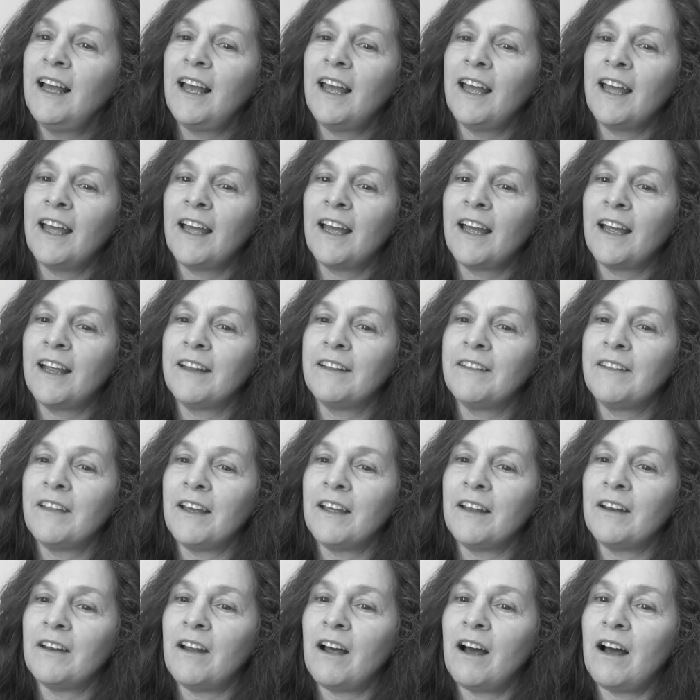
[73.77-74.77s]
and
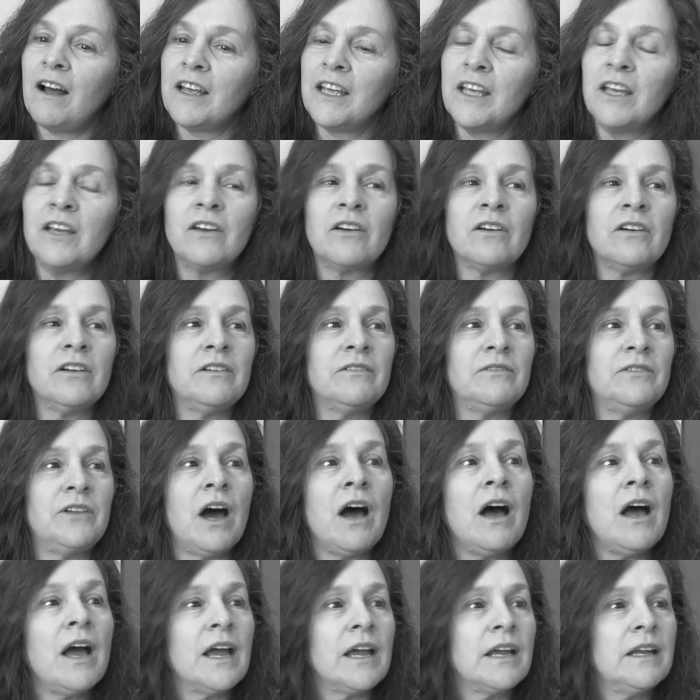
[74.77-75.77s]
that he could have
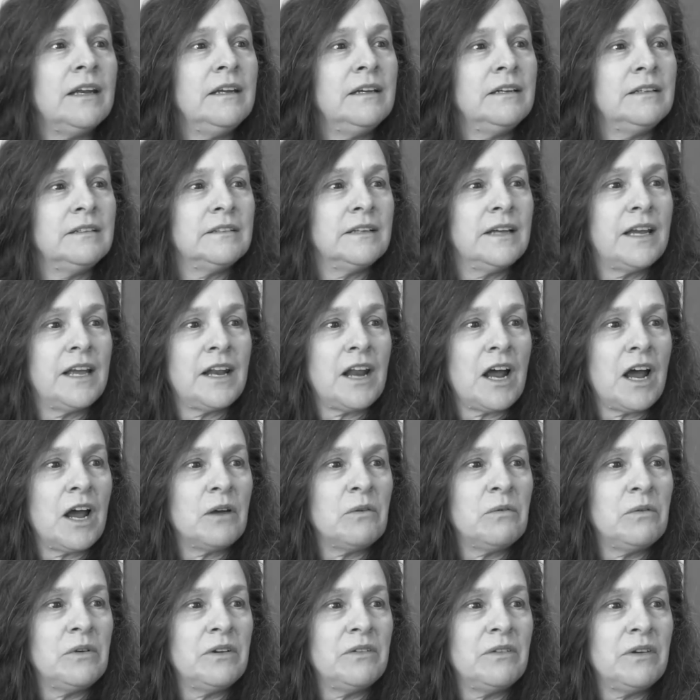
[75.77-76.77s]
died, and
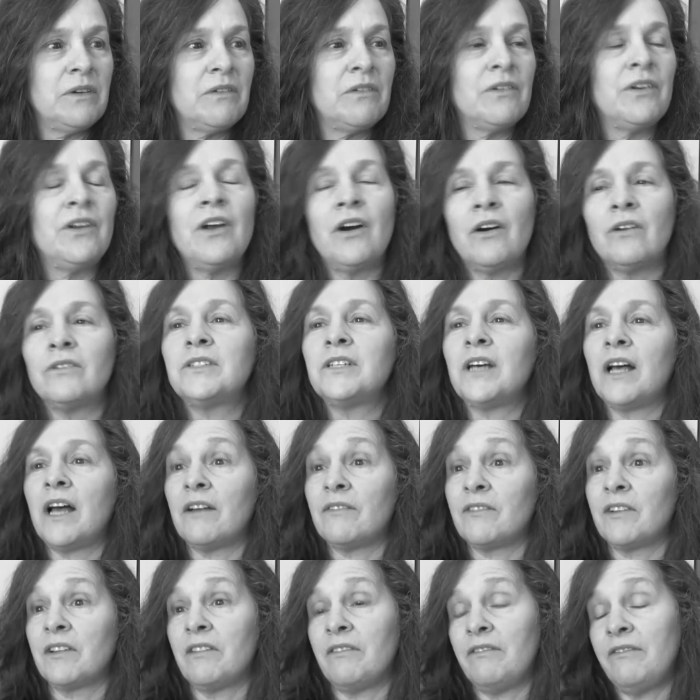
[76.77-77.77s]
I wouldn't have even known until
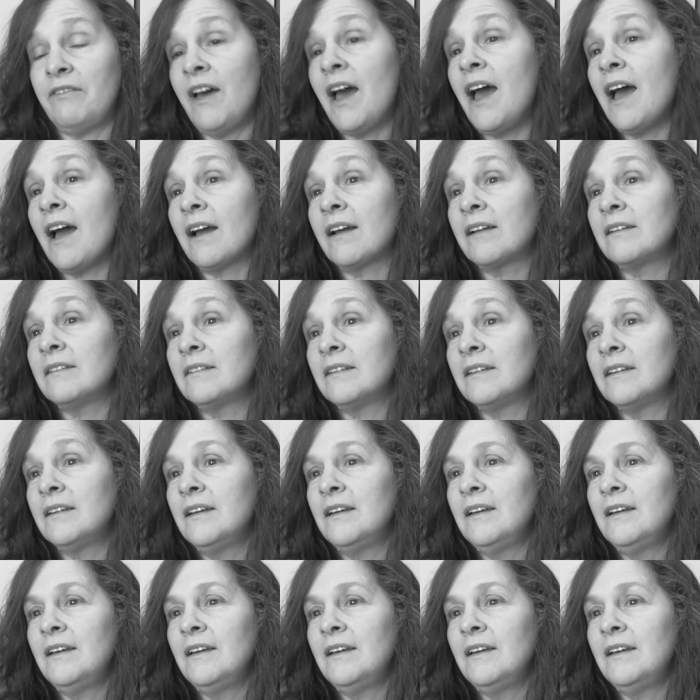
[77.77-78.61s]
after the fact